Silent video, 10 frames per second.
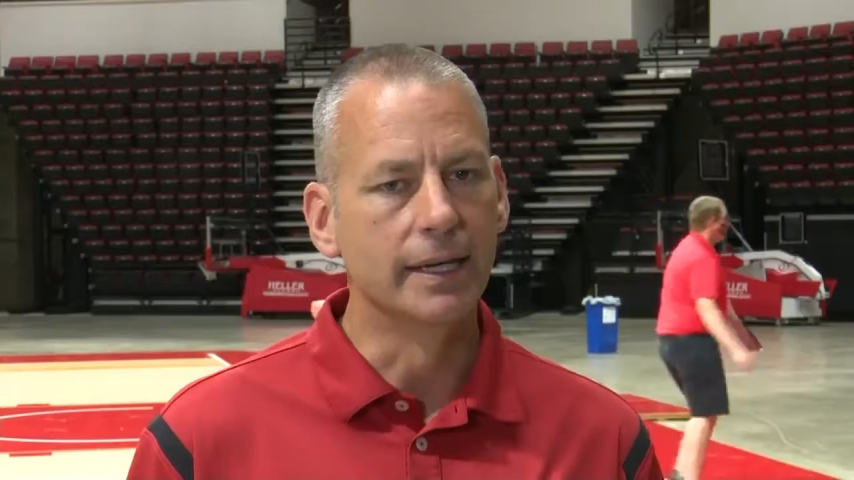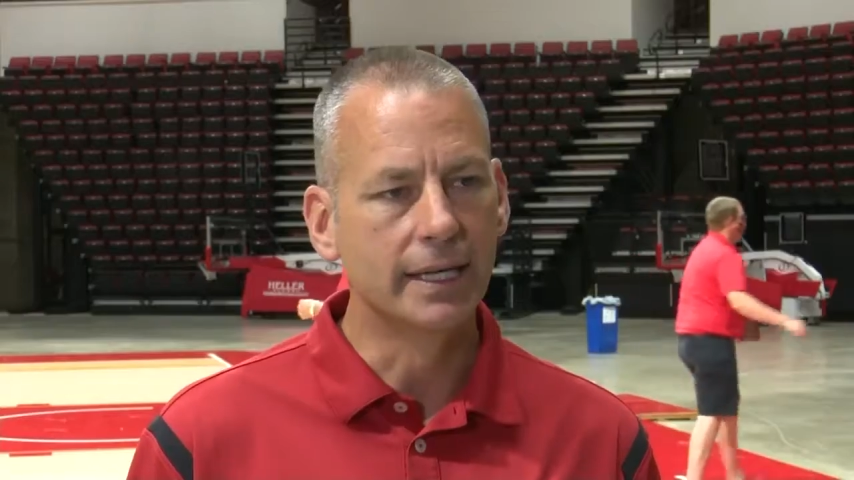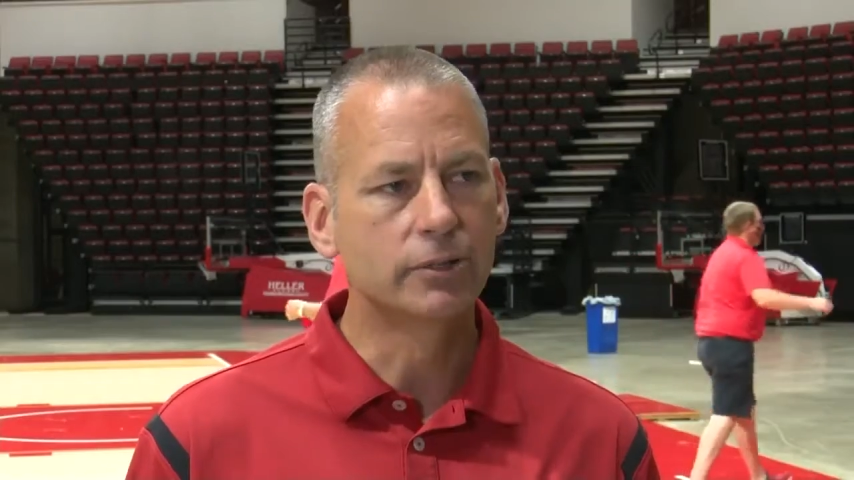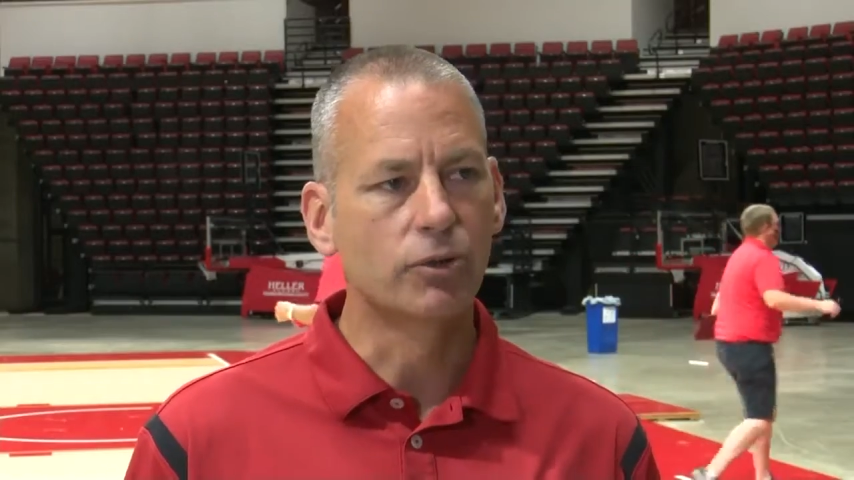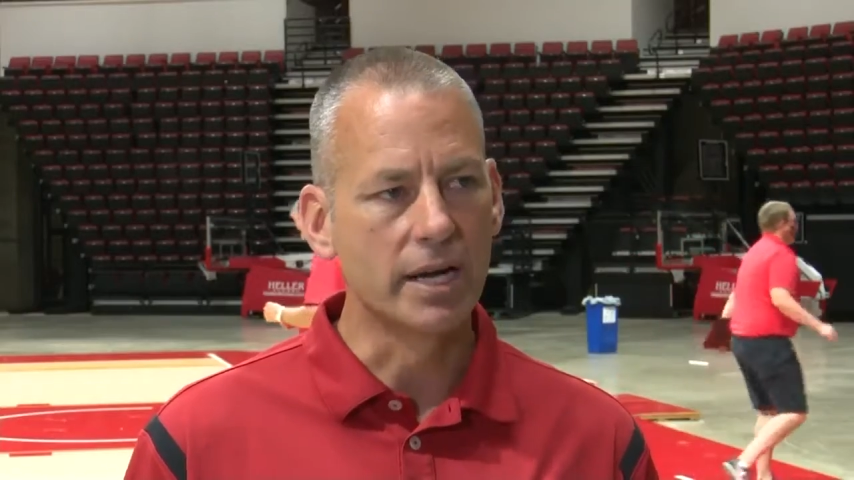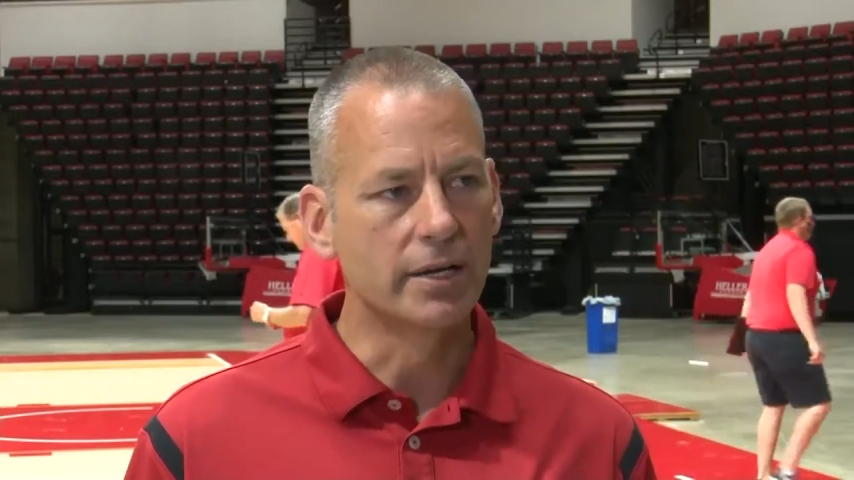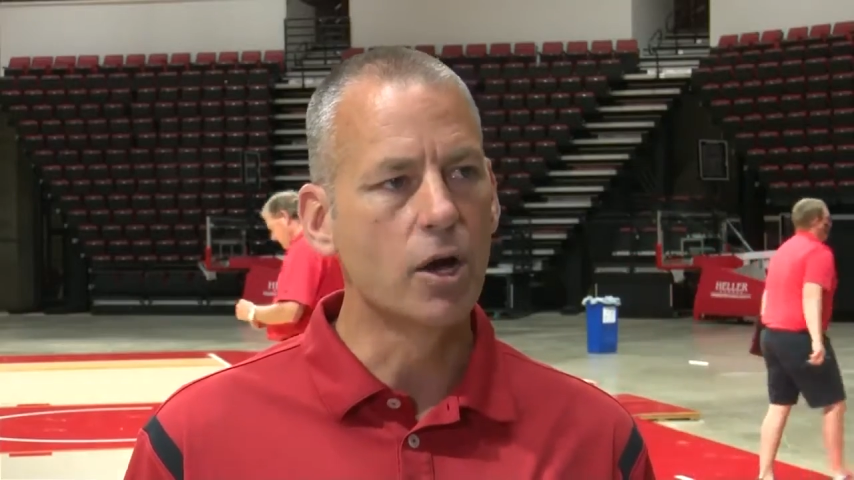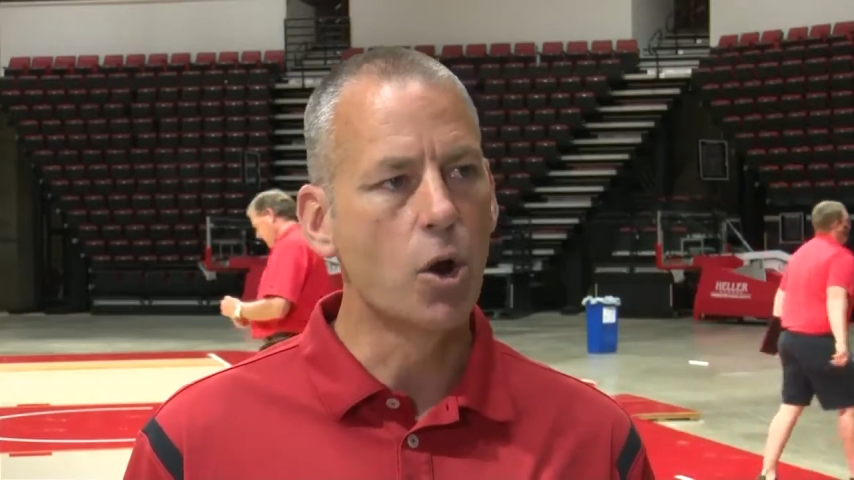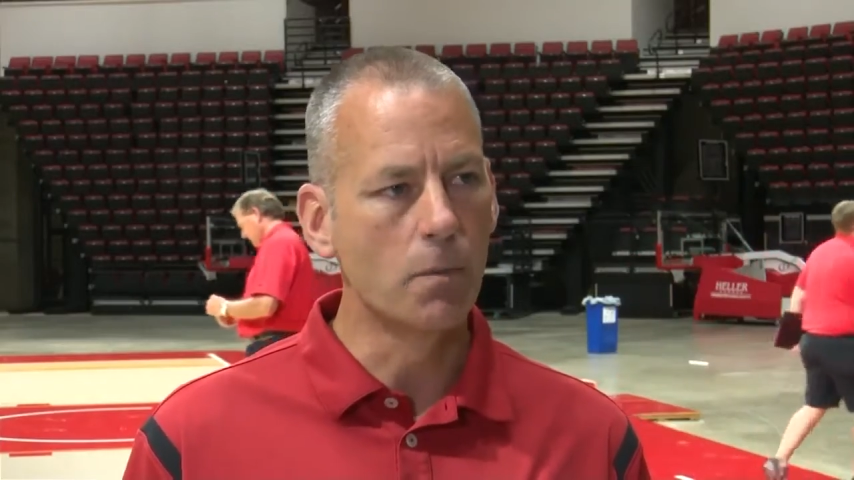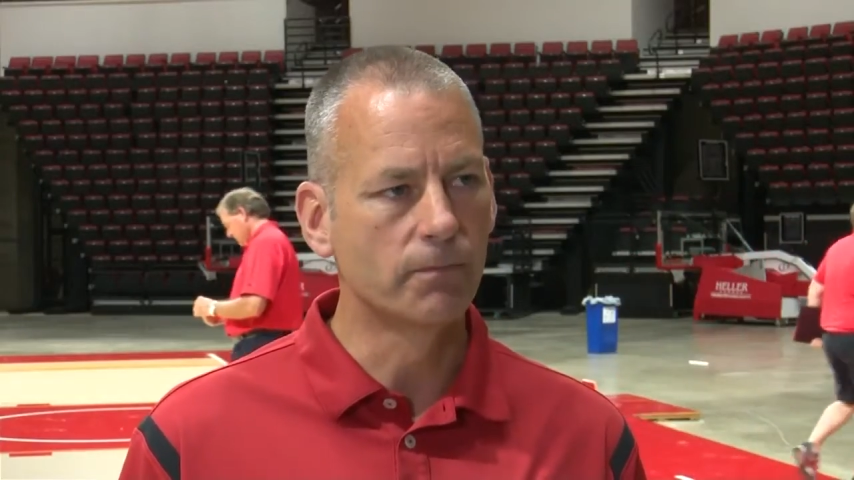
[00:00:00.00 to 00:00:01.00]
had created a
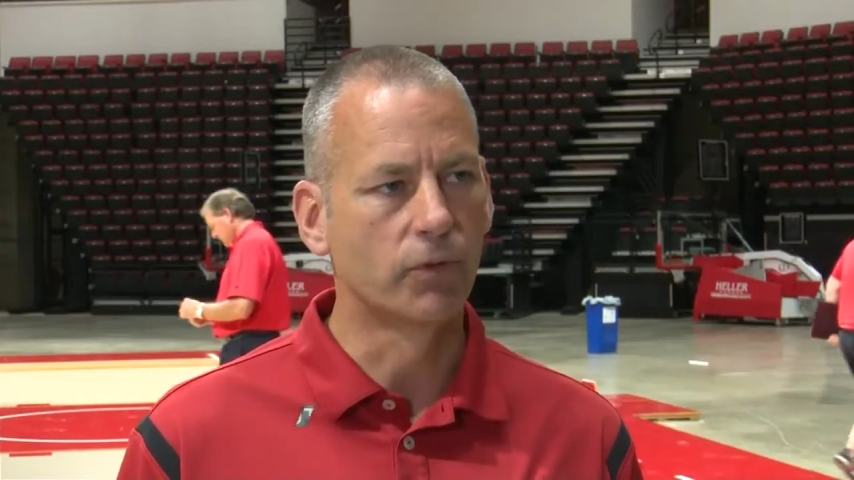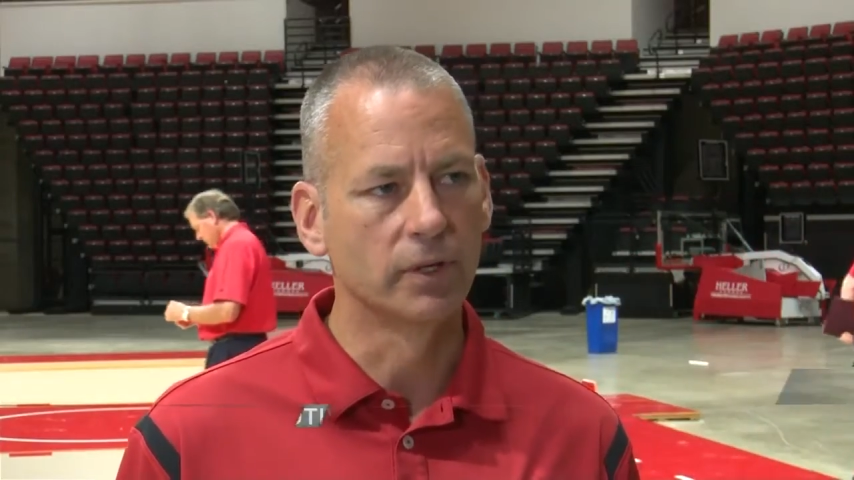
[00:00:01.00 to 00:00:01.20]
home for